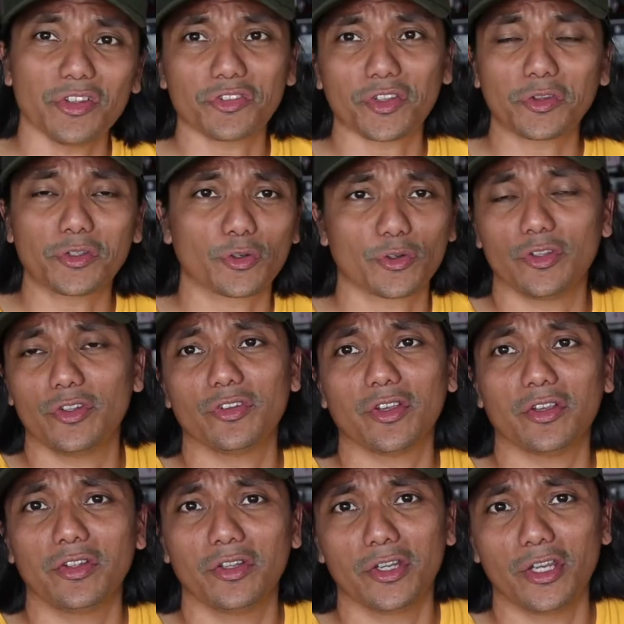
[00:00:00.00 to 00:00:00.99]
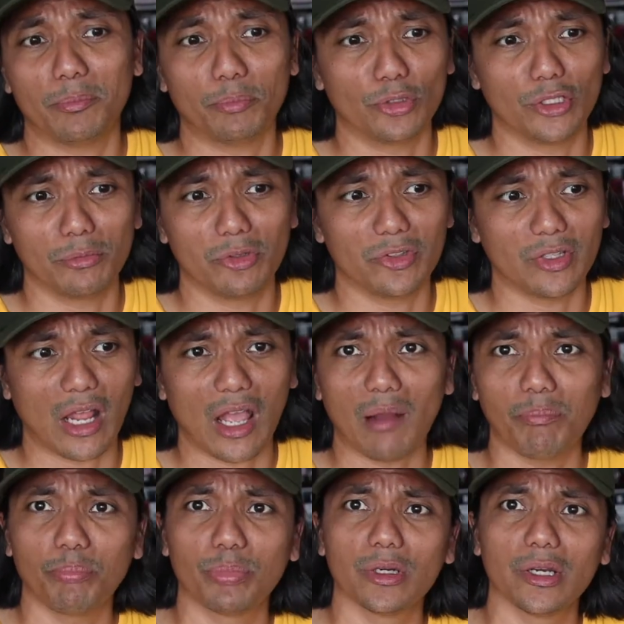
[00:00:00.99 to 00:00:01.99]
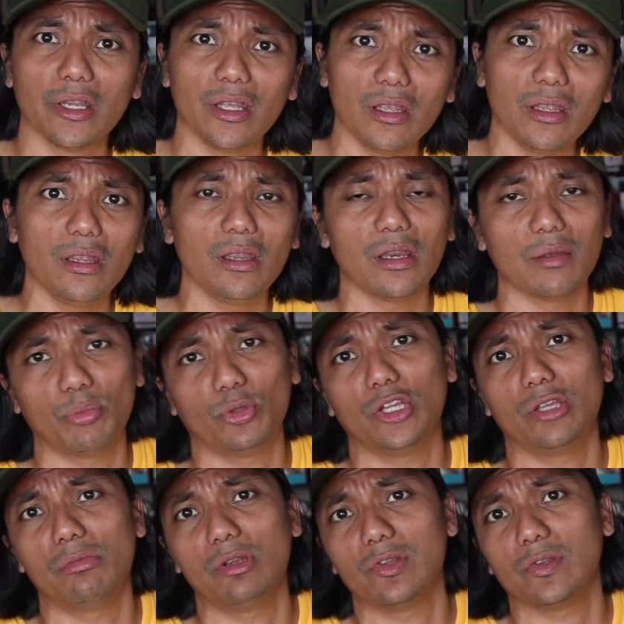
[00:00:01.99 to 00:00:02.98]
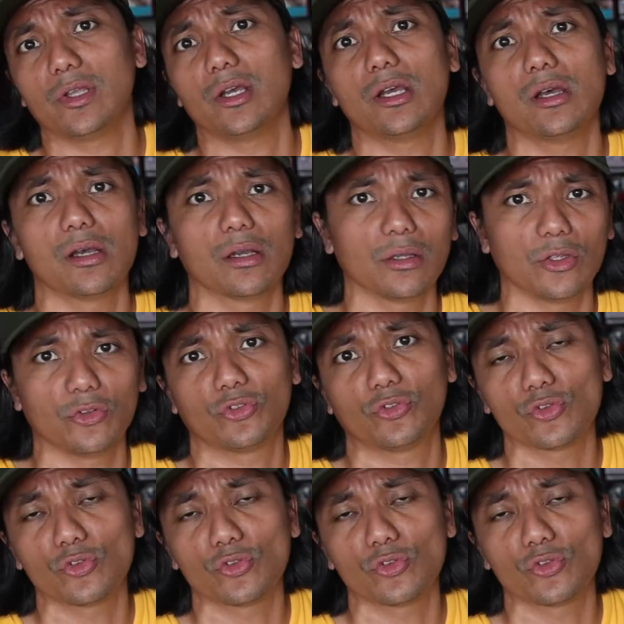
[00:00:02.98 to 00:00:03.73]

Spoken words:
started criticizing the deputy minister. Apa ni, deputy minister? It's